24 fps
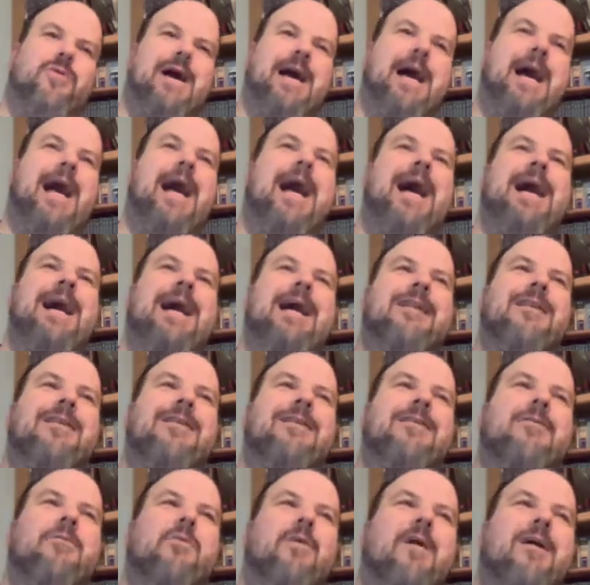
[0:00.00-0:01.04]

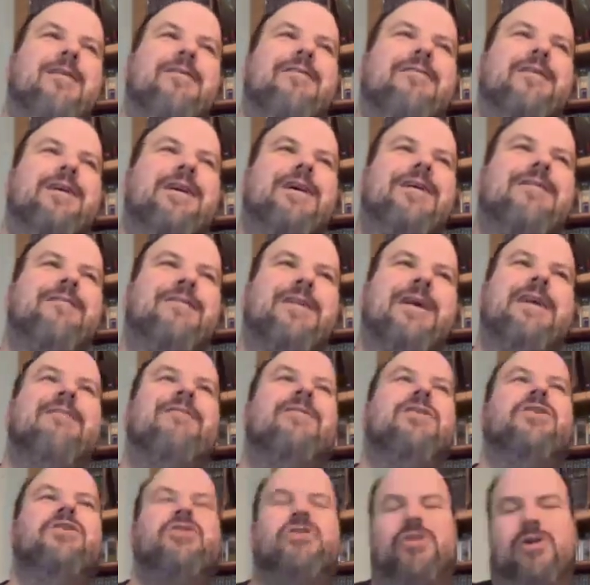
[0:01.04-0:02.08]
had one of their
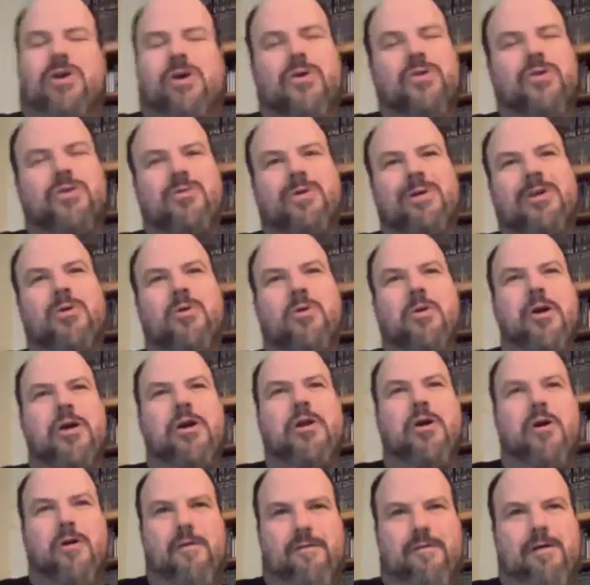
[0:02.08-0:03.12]
favorite shows recorded
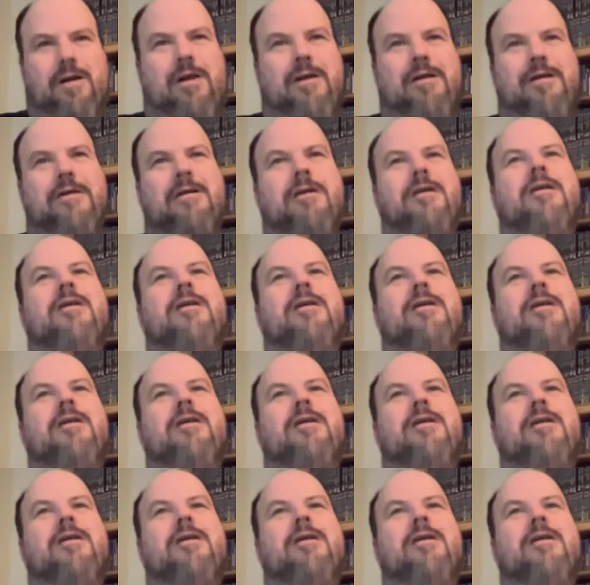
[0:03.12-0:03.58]
over